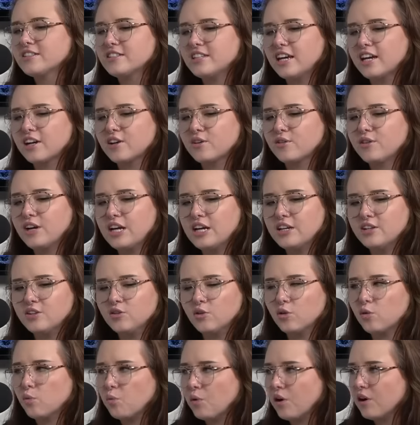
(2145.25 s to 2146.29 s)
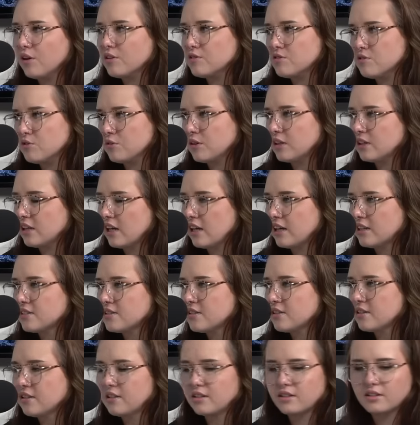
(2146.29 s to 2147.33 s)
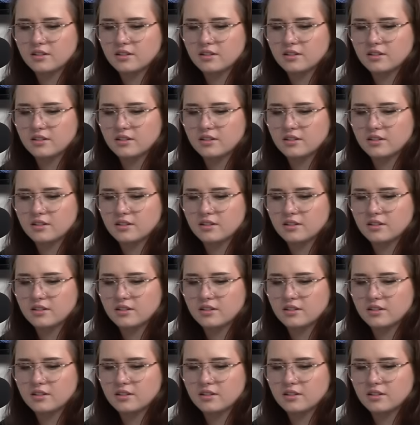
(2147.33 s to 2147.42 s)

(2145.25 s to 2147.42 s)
decorate your walls, you collect. I